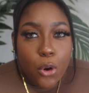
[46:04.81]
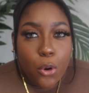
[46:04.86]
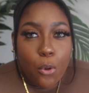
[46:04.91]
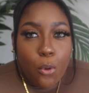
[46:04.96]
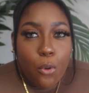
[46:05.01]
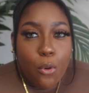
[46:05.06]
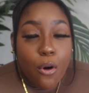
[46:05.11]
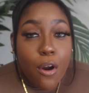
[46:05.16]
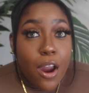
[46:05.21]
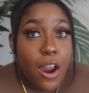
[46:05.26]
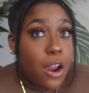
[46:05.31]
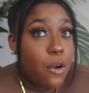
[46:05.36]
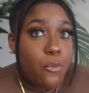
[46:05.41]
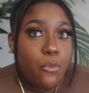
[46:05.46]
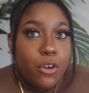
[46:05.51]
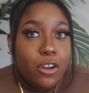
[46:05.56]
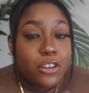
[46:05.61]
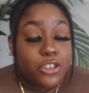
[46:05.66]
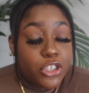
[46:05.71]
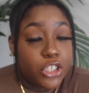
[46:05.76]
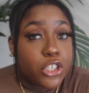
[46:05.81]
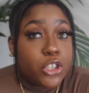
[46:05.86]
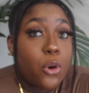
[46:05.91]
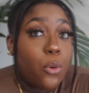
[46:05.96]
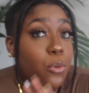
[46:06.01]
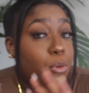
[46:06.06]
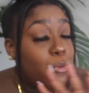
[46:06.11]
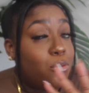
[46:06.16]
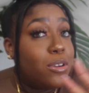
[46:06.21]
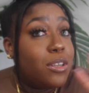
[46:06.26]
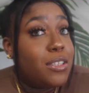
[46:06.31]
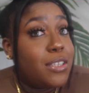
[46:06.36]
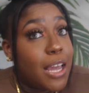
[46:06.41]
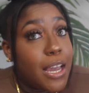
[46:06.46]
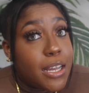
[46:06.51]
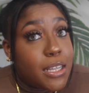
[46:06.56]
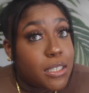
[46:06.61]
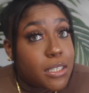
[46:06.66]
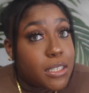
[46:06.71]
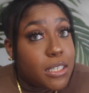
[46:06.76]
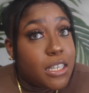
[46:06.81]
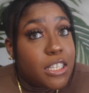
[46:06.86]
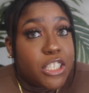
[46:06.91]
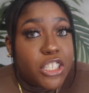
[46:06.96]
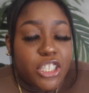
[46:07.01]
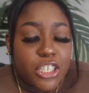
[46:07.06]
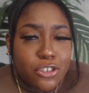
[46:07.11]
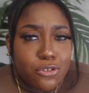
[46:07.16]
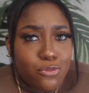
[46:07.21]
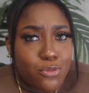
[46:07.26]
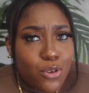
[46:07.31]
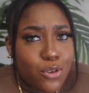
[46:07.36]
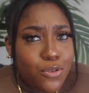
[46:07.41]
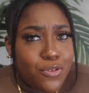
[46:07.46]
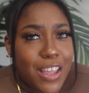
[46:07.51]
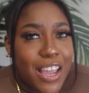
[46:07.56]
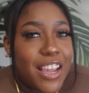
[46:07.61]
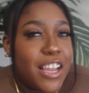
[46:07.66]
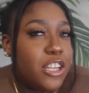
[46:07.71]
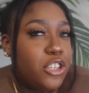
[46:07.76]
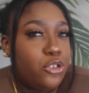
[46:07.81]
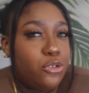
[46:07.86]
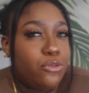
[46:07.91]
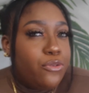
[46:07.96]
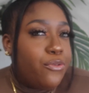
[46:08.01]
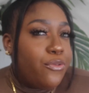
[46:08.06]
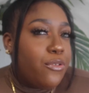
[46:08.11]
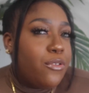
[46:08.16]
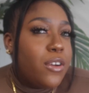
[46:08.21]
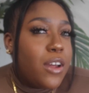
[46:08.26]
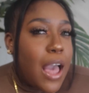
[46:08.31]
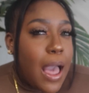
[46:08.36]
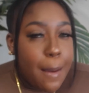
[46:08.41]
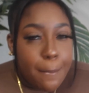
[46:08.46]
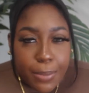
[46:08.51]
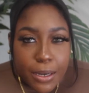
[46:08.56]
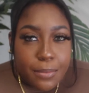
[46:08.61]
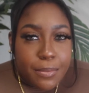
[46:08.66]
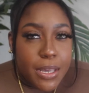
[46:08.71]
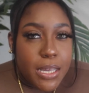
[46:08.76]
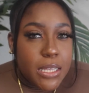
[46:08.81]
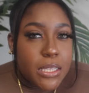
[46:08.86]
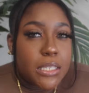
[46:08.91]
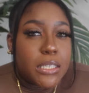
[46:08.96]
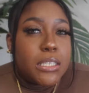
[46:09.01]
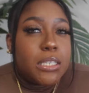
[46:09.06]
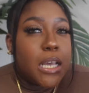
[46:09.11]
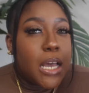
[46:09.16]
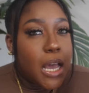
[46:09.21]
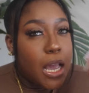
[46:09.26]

or when you're just going on dates in general that get you compliments.